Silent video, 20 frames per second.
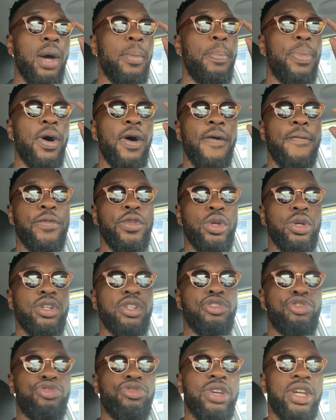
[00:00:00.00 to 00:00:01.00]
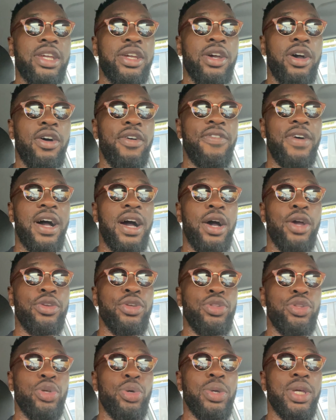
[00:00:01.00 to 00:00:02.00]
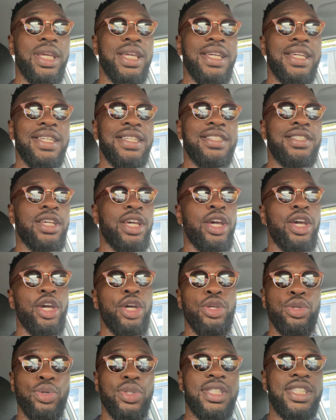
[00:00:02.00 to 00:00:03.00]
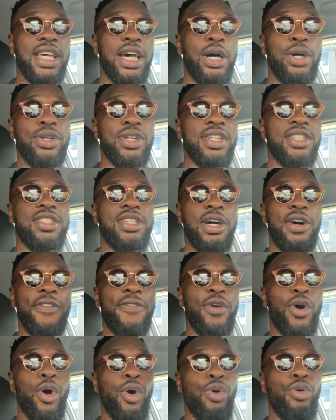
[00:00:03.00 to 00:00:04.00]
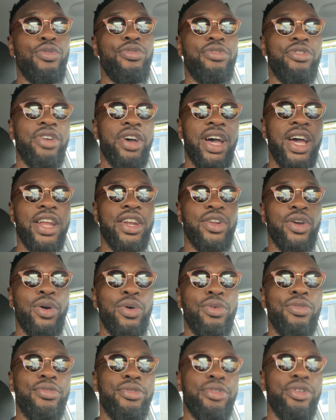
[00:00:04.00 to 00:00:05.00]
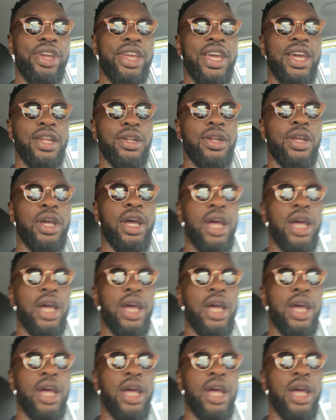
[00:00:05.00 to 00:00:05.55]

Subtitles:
But the trick of how you do it is, you tell yourself over and over again,